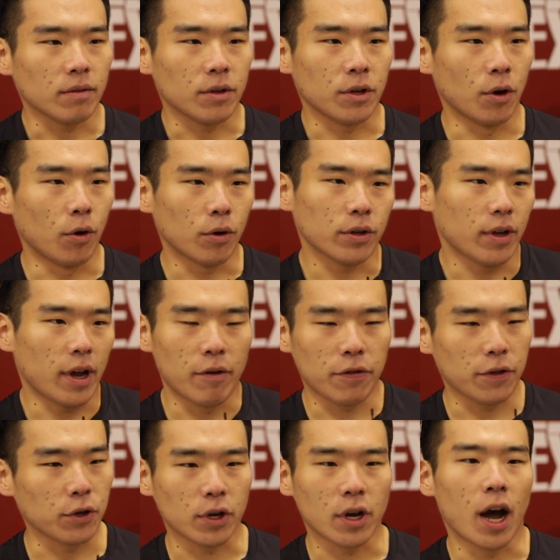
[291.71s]
you know,
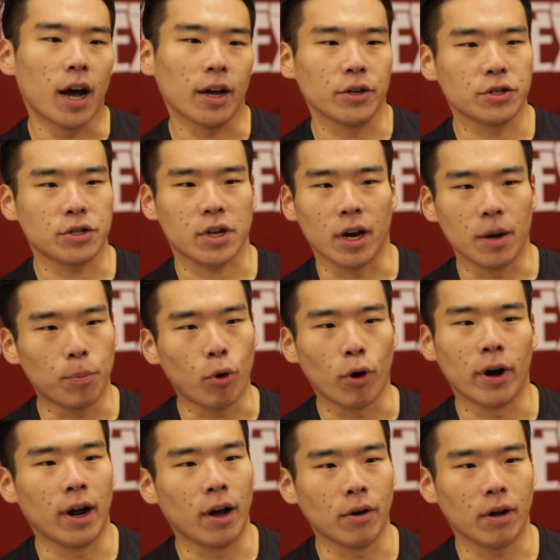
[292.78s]
everything you got, you just got to
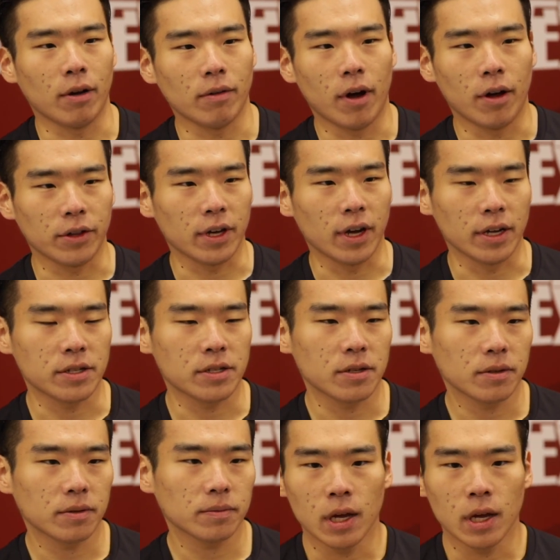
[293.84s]
pour it out on the ice.